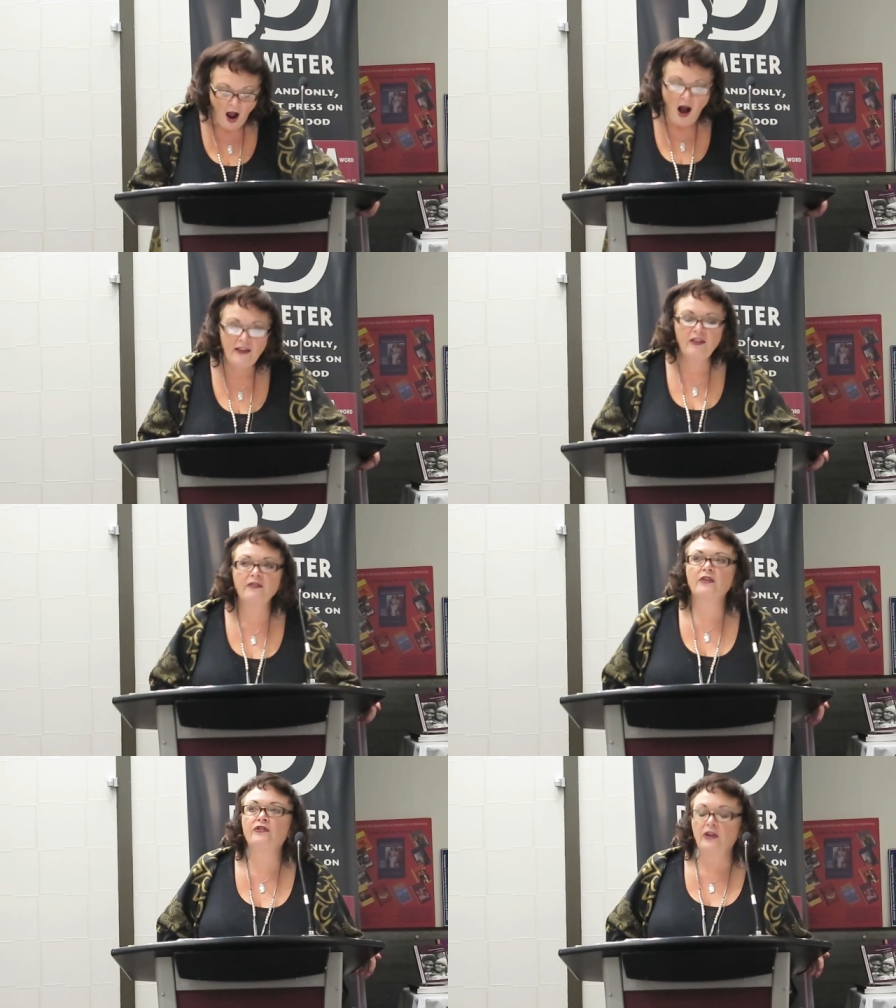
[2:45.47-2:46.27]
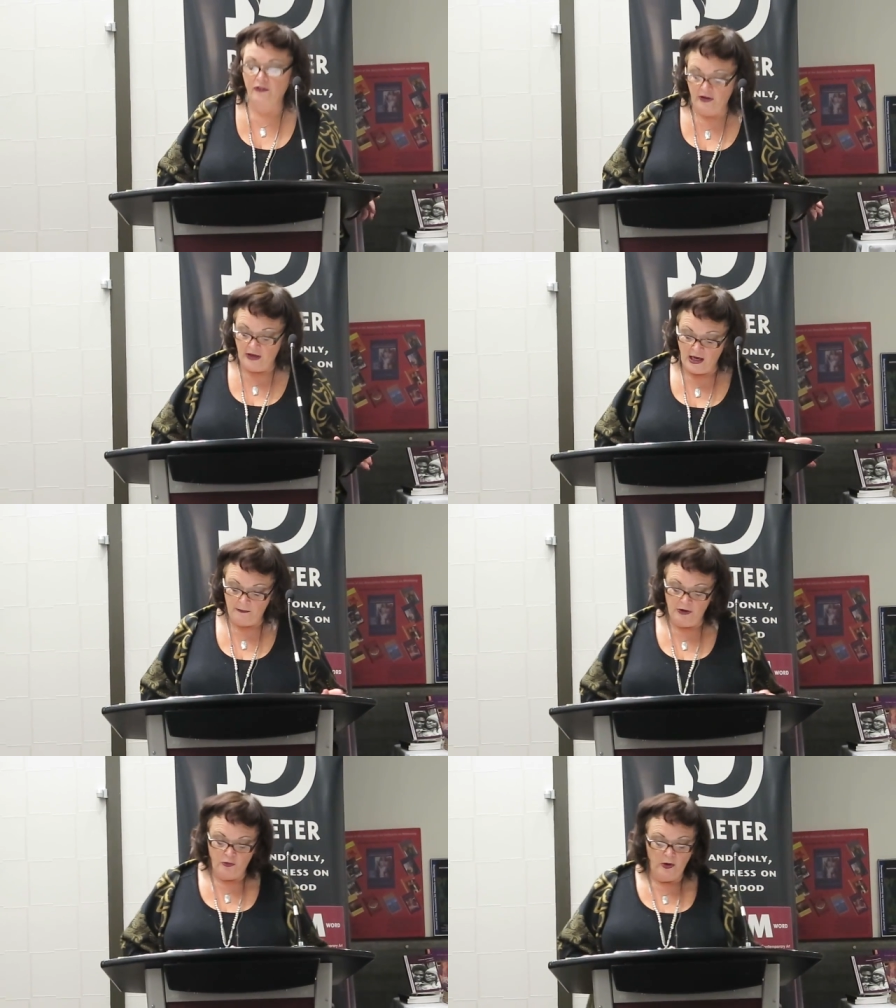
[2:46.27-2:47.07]
I think this
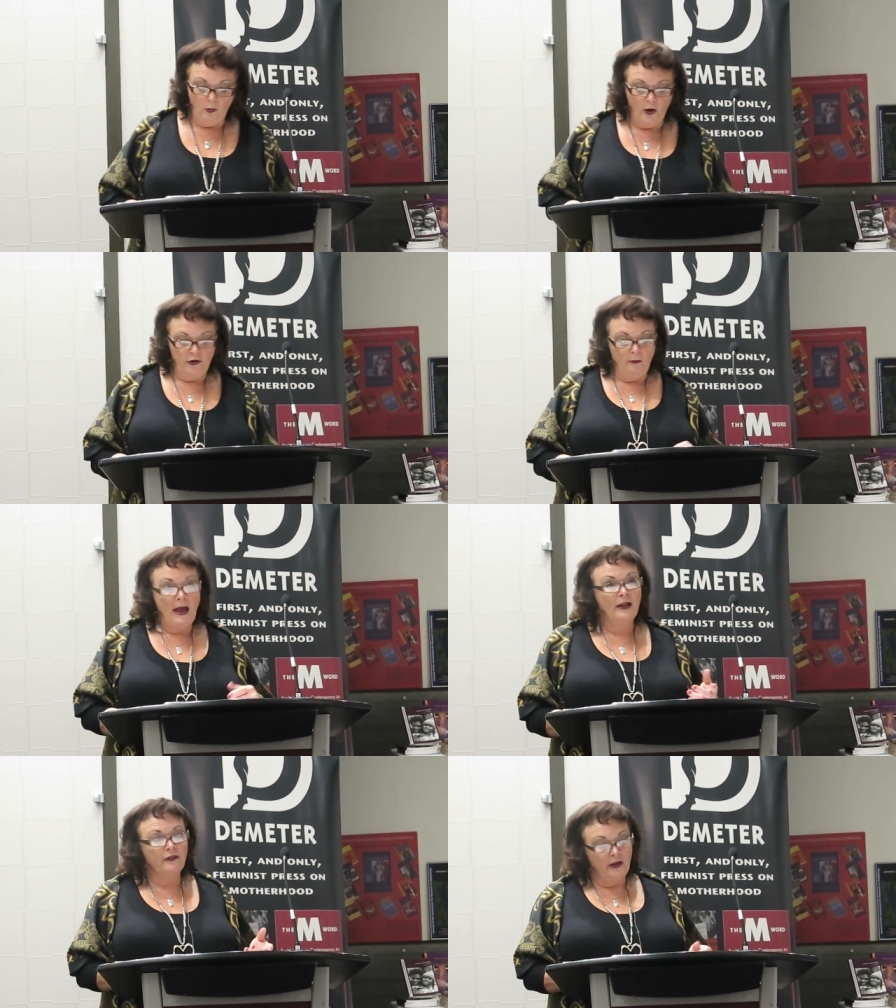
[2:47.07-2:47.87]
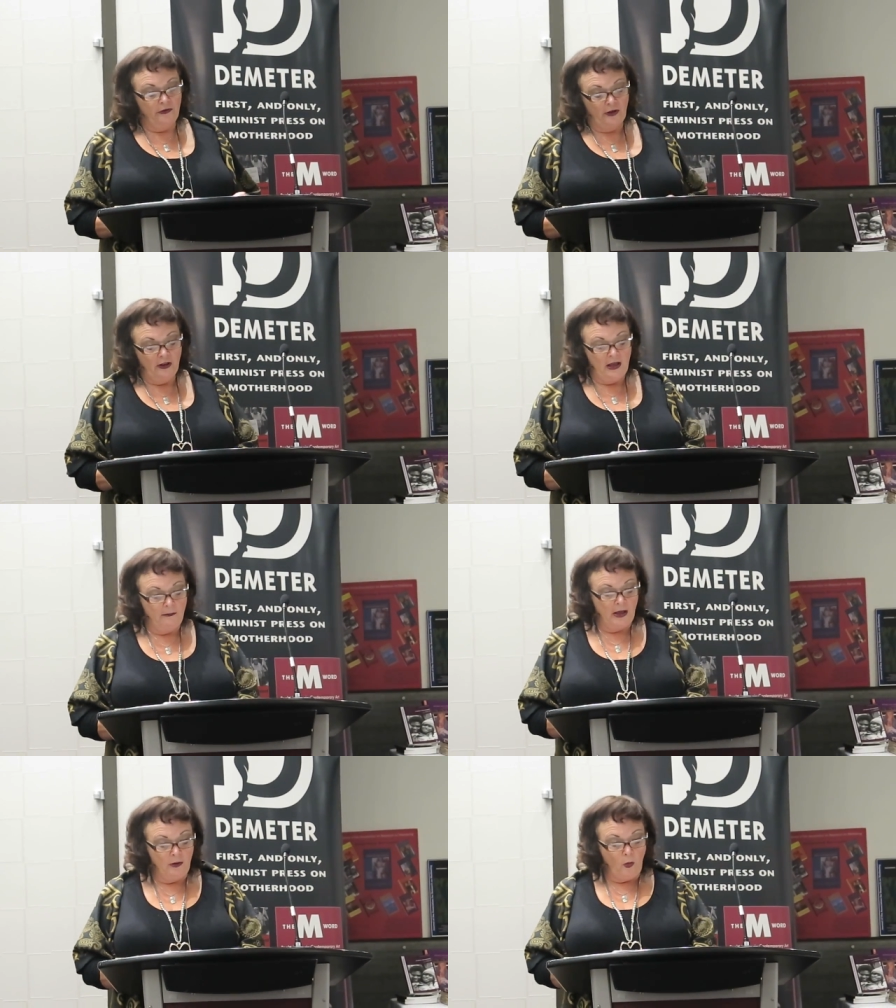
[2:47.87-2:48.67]
disconnect between what Umansky is
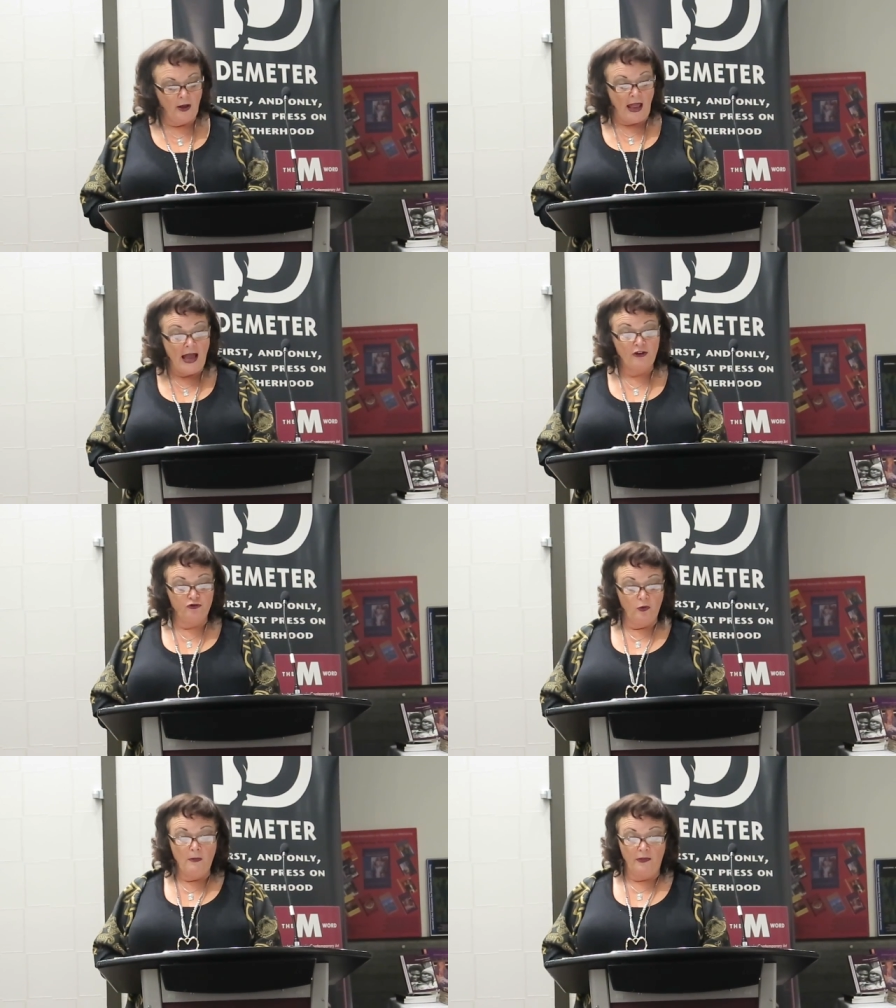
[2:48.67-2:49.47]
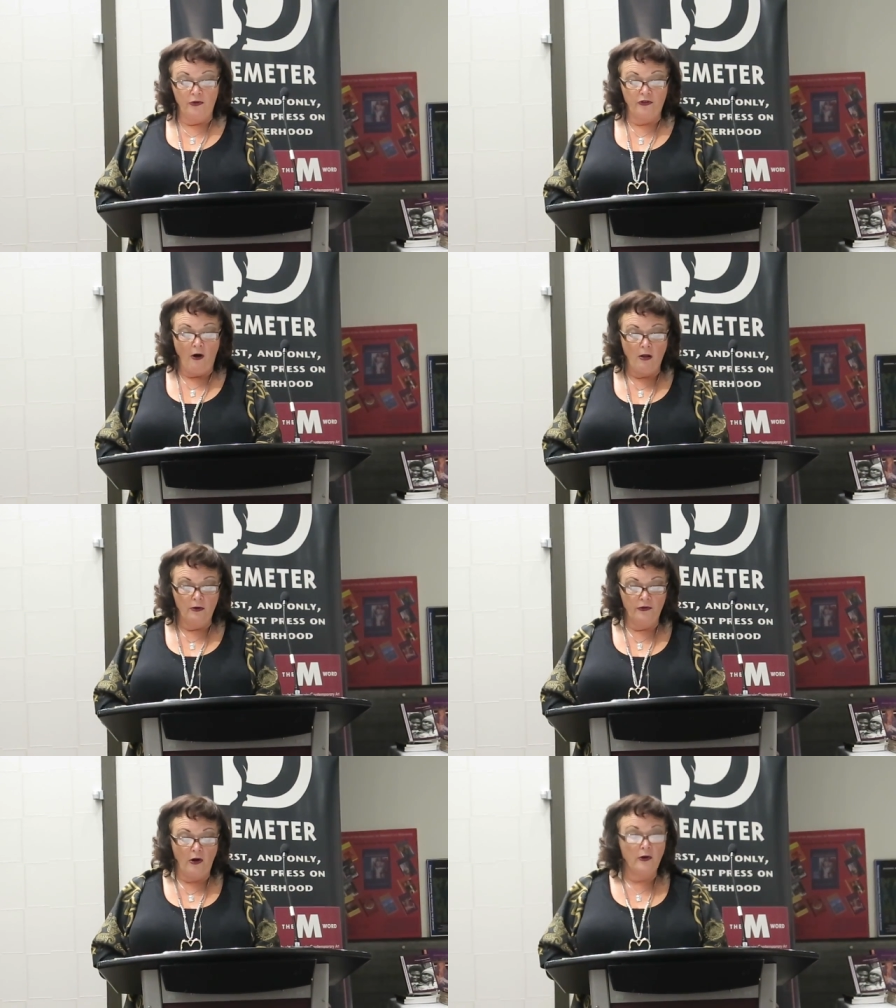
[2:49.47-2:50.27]
claiming and what actual mother
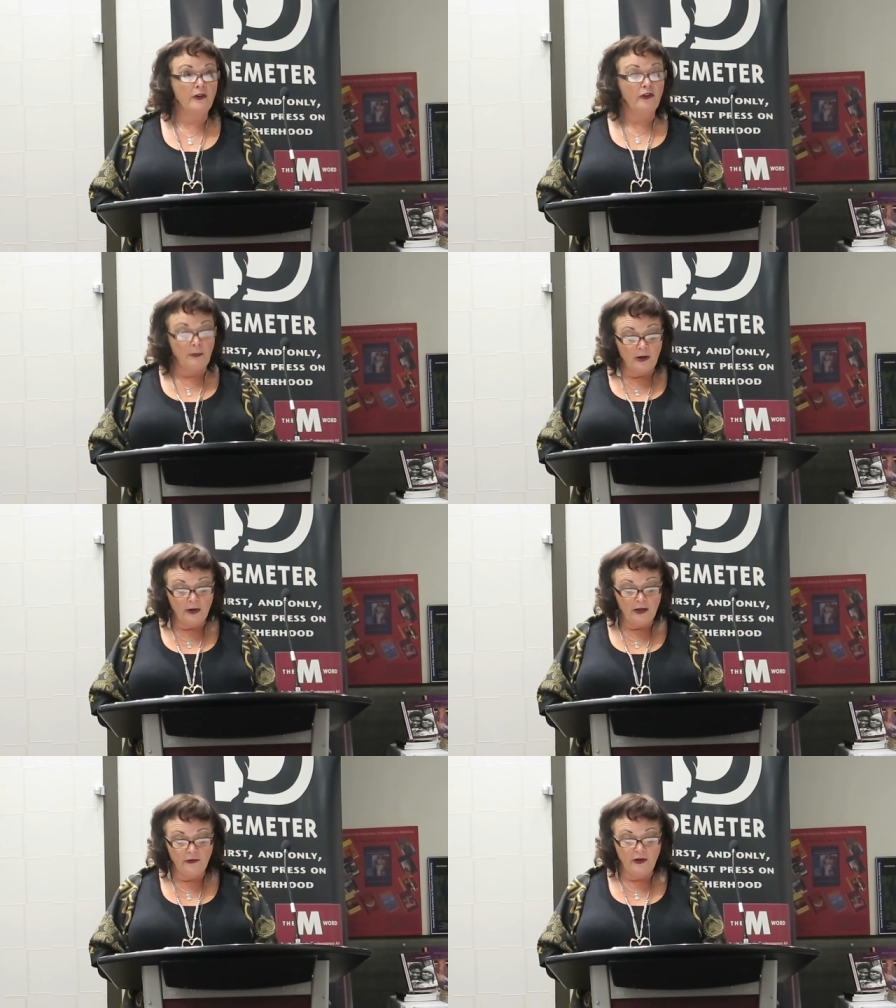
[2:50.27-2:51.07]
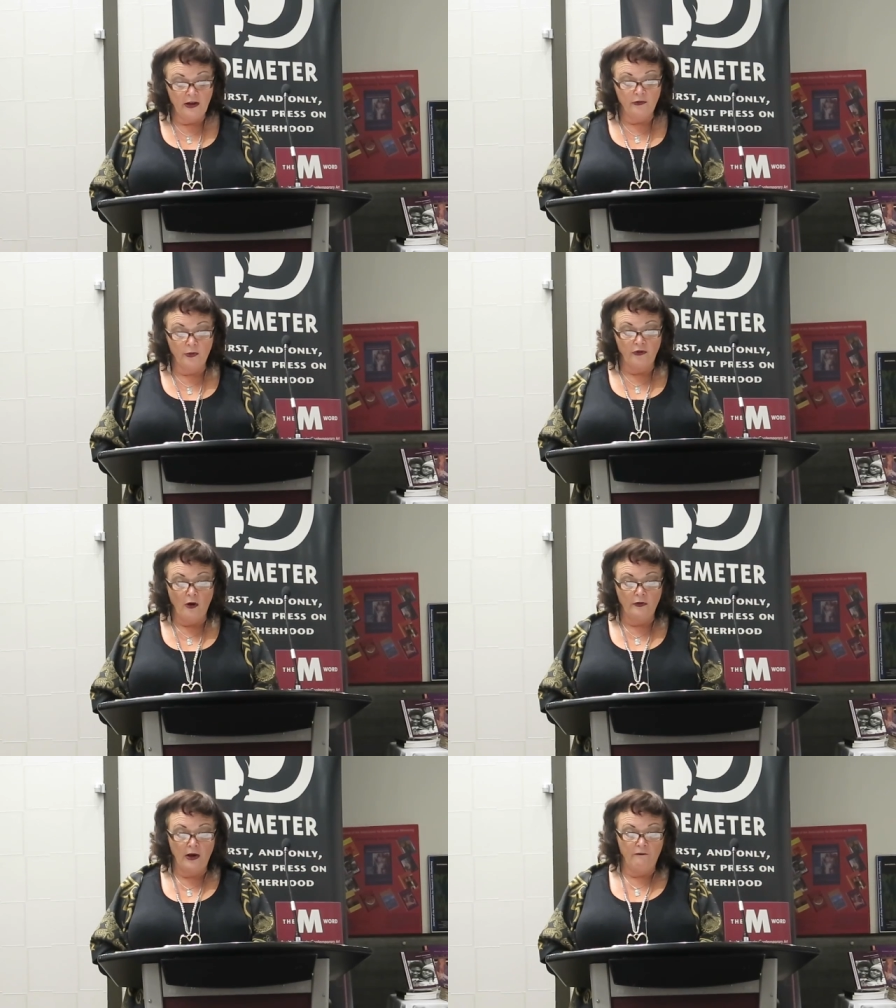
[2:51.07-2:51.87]
scholars are experiencing is a
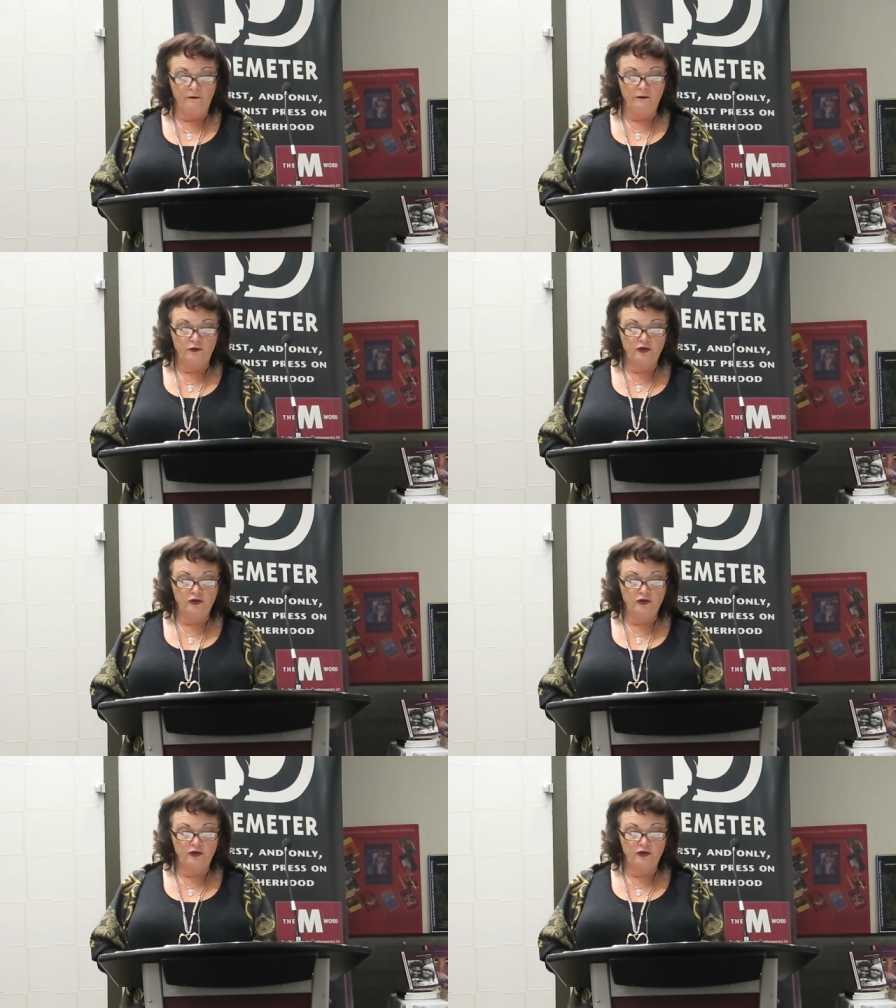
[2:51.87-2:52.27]
result of